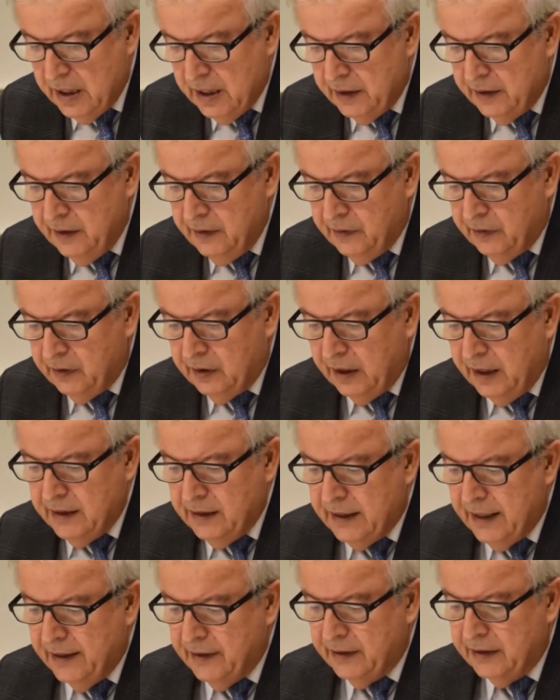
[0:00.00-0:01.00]
This
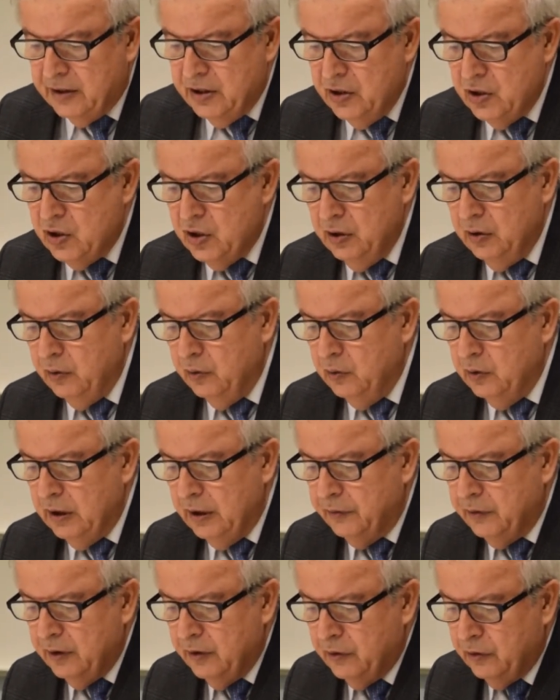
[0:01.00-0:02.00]
trend has continued
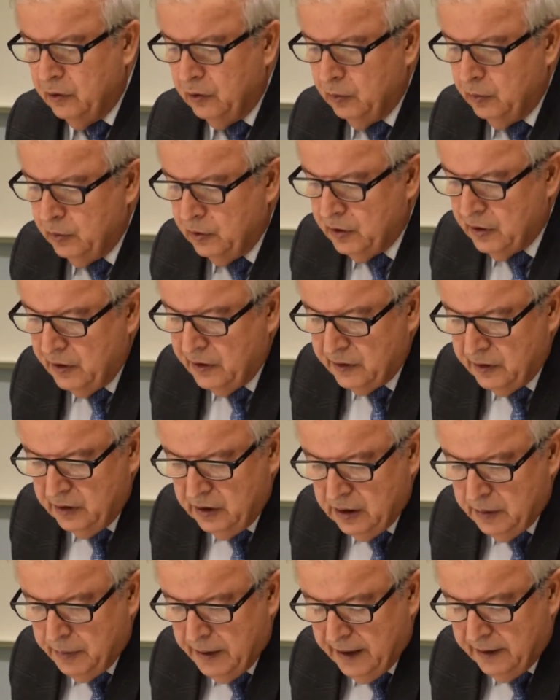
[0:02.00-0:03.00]
after Azerbaijan's
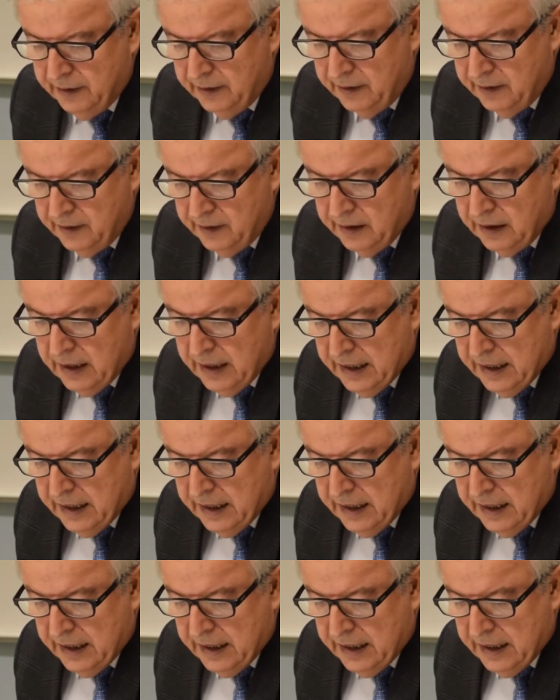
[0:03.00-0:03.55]
independence